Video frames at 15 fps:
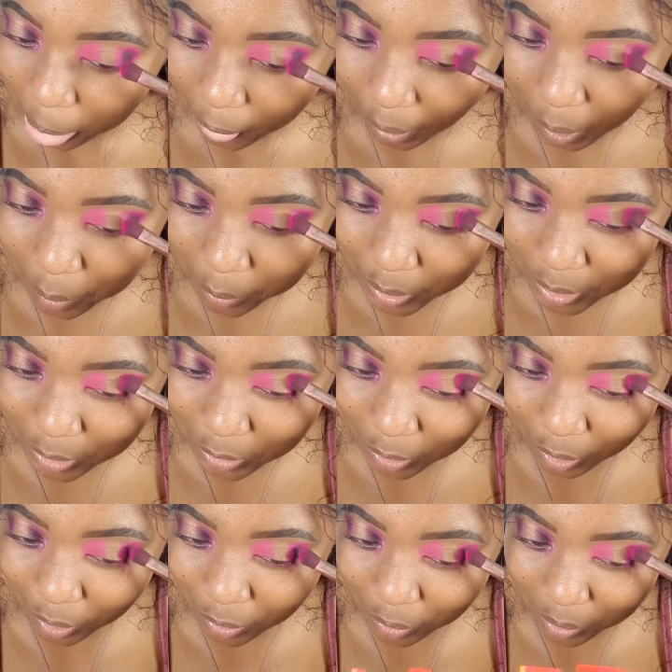I was
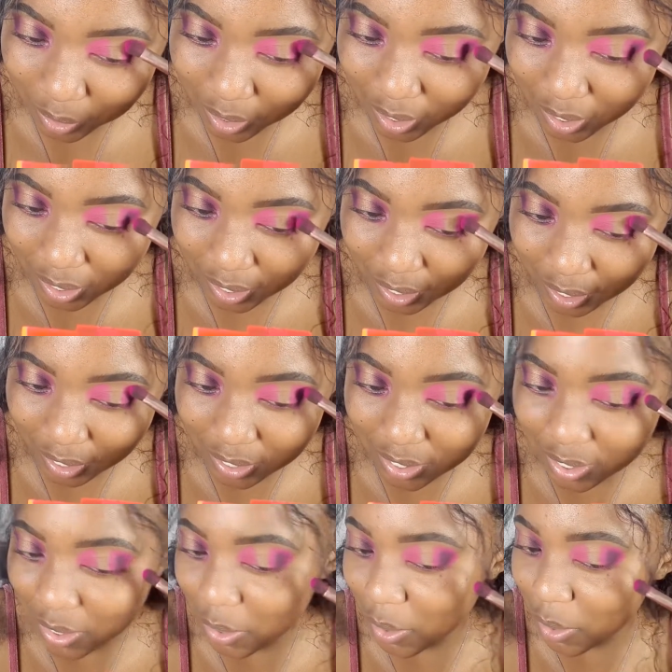not okay. I
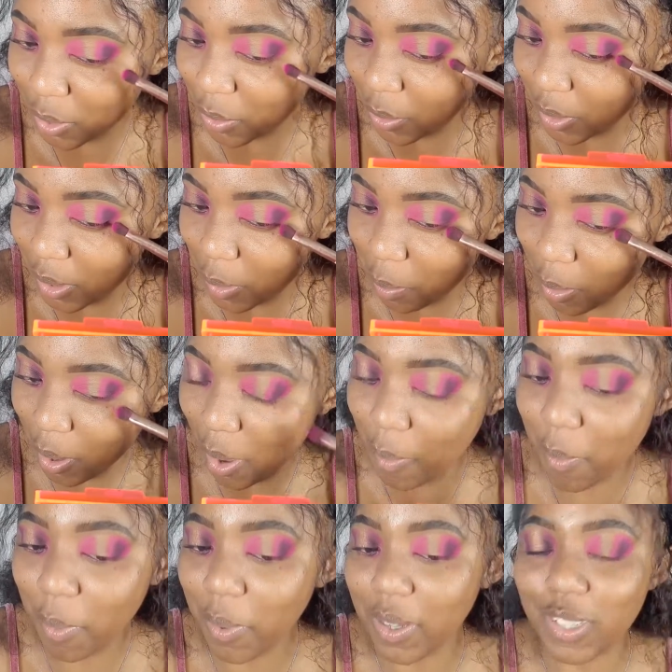didn't know what to do with people. I
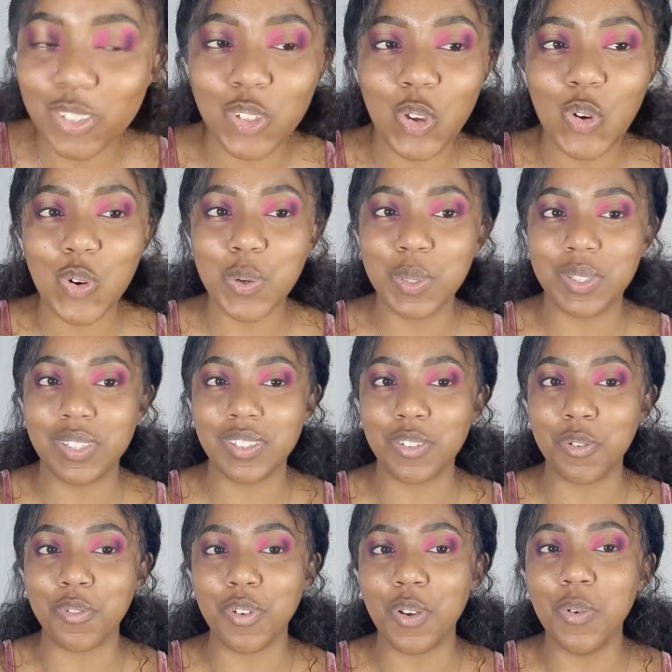mean, they all good nje
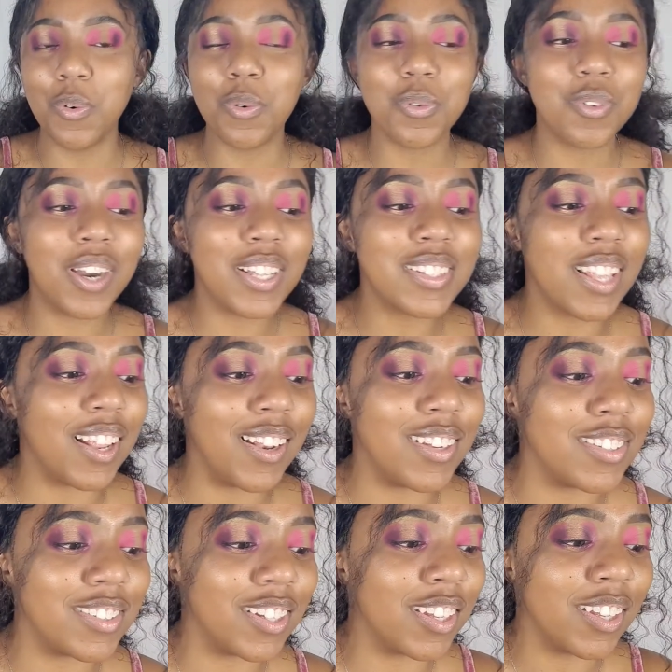uvela ukhathale
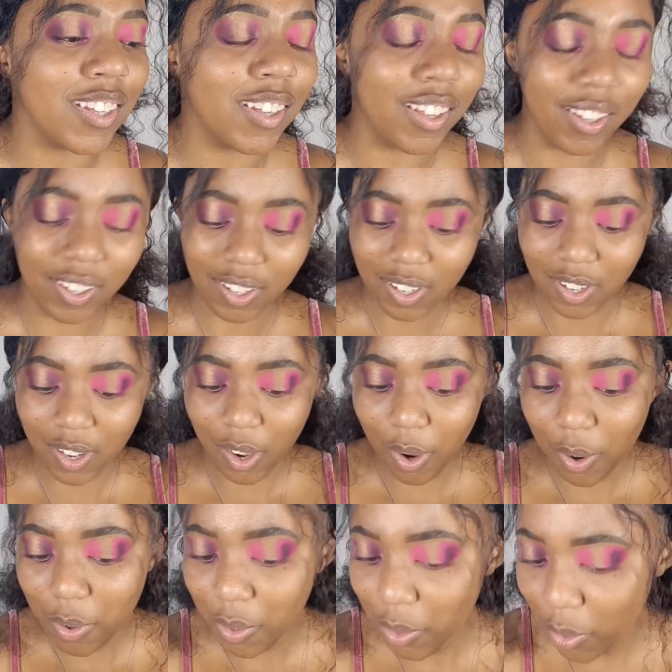nje.
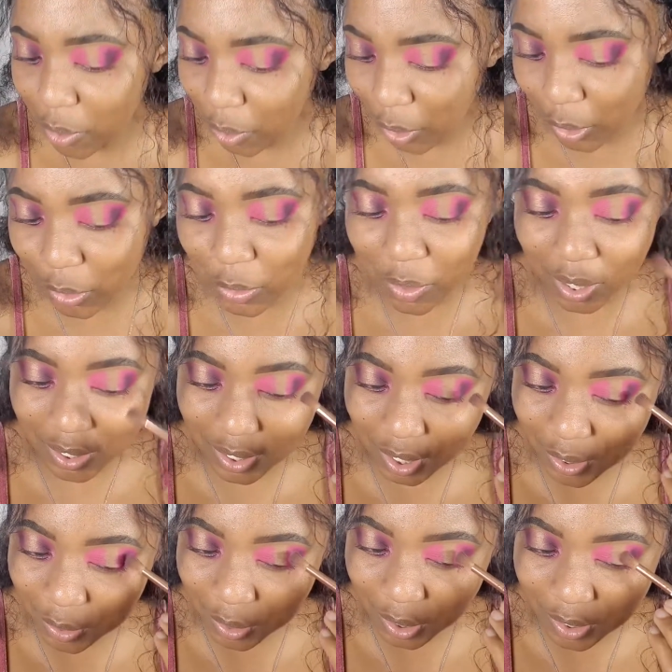Kodwa
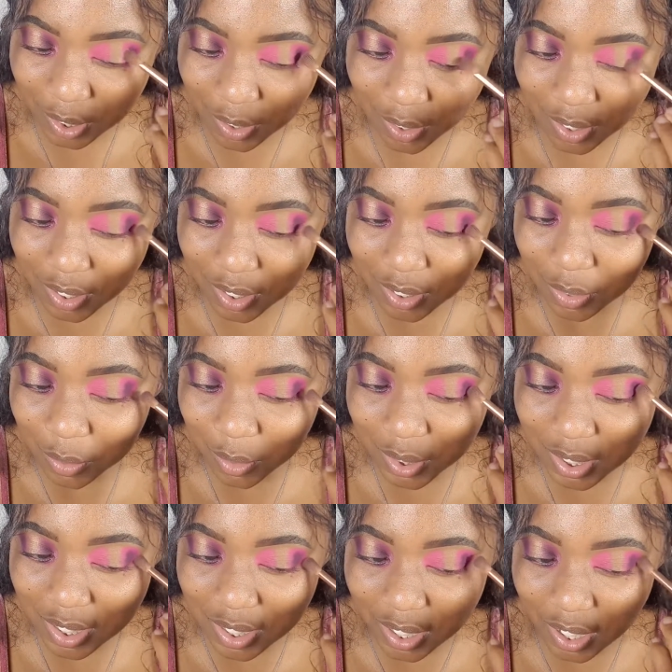ungazazi ukhathele yini,
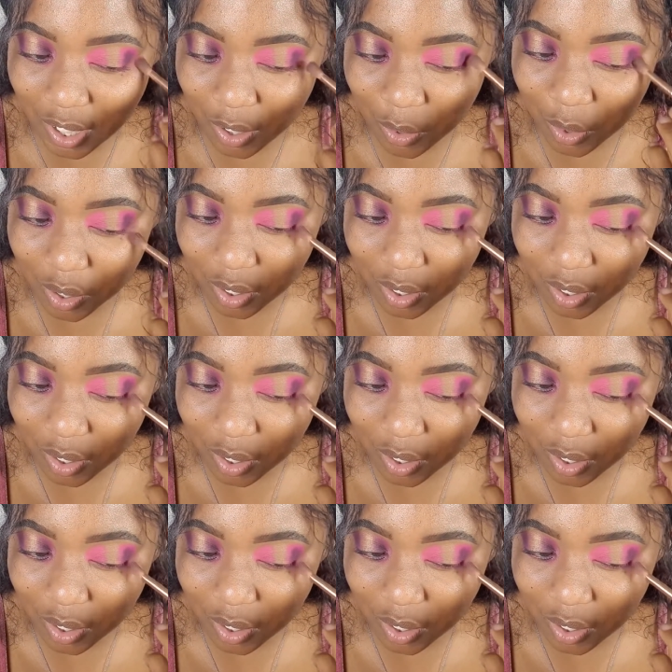usindele.